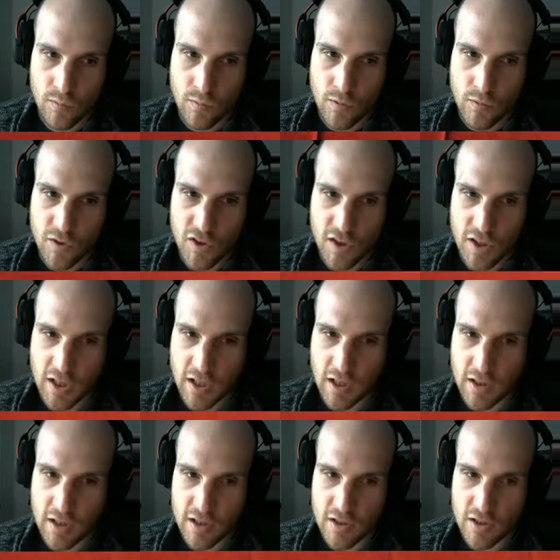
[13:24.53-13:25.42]
So I think you
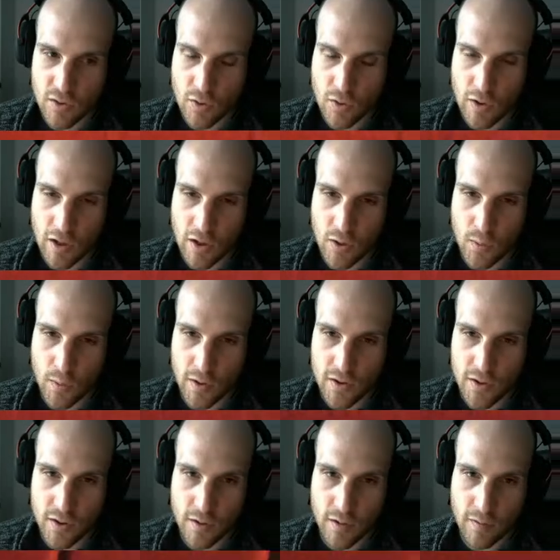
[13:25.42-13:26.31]
can still crack her
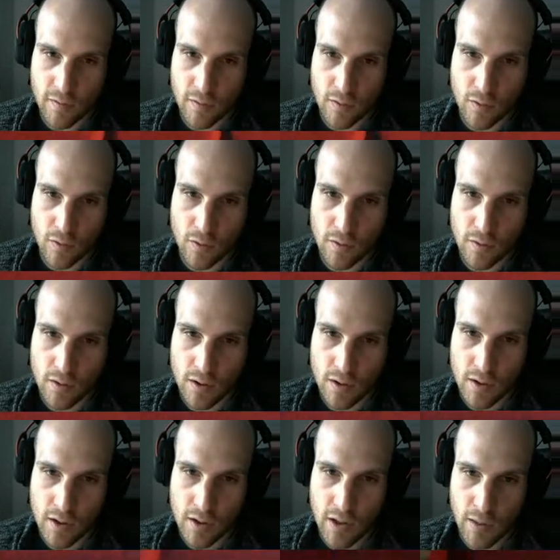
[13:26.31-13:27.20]
once on the floor.
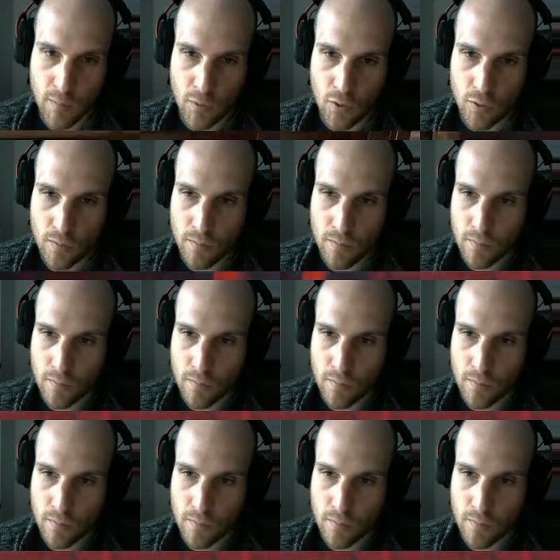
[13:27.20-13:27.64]
Can hear more.